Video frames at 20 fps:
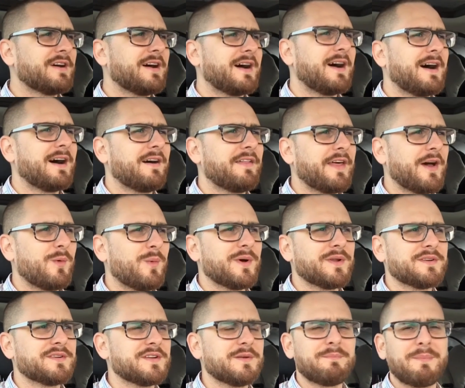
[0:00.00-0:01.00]
That
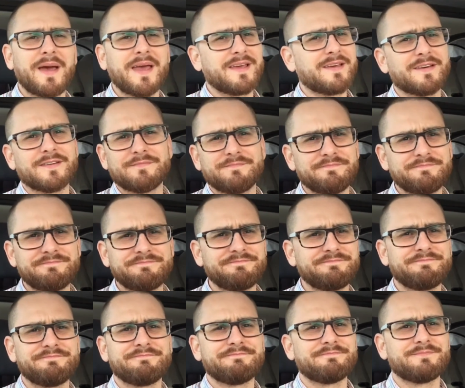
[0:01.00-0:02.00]
one didn't make it.
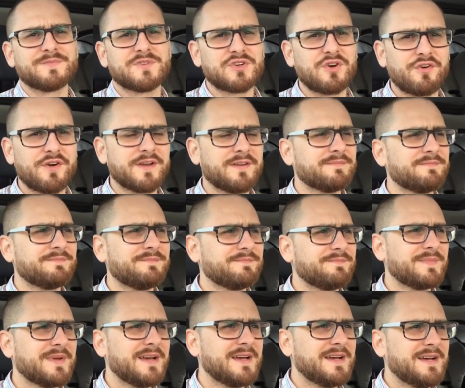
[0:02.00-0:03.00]
Sorry,
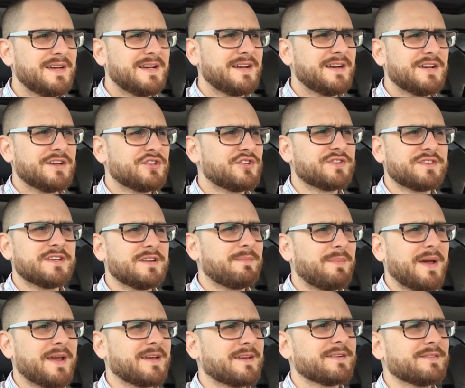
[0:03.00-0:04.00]
just
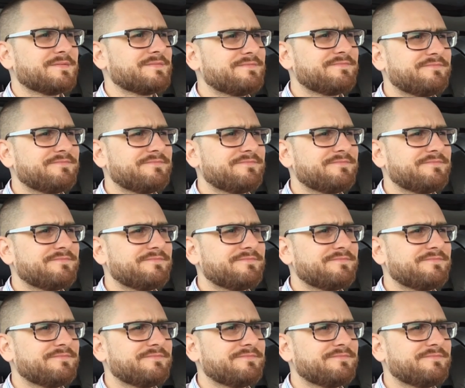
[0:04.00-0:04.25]
didn't make it.